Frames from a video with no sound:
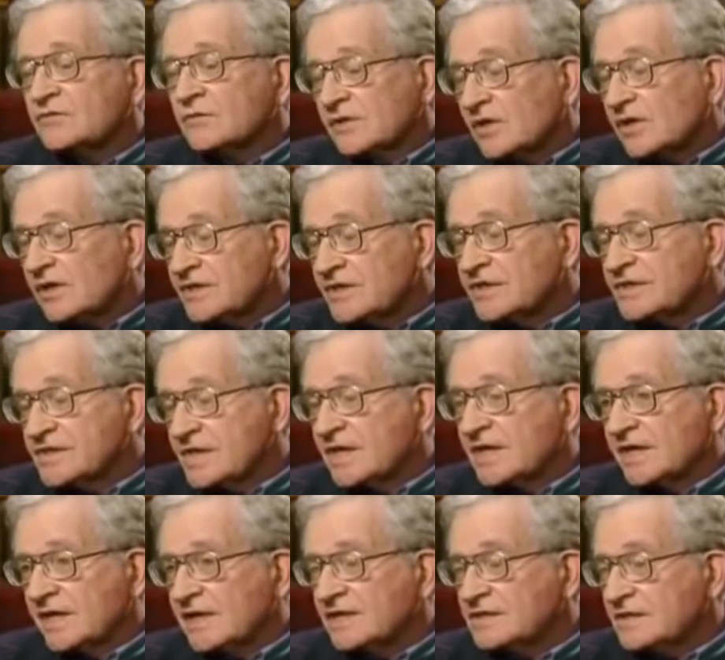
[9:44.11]
to a large
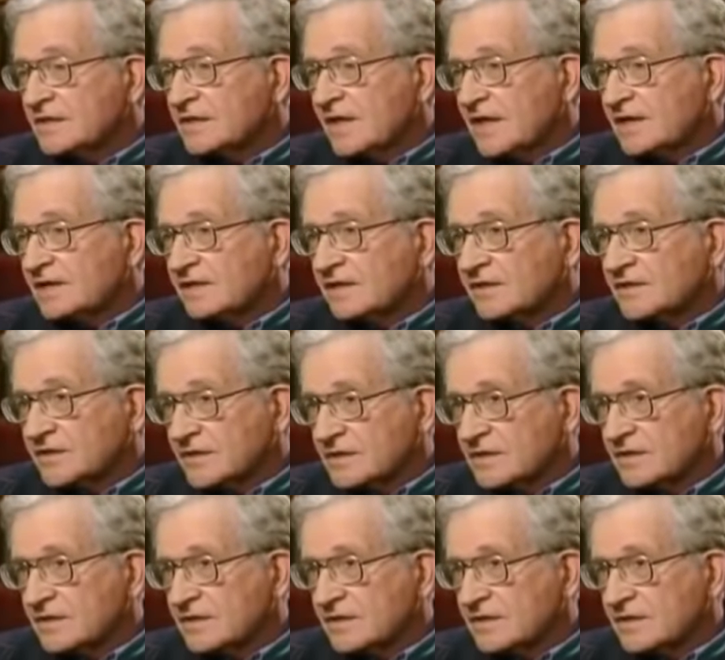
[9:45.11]
extent against the Catholic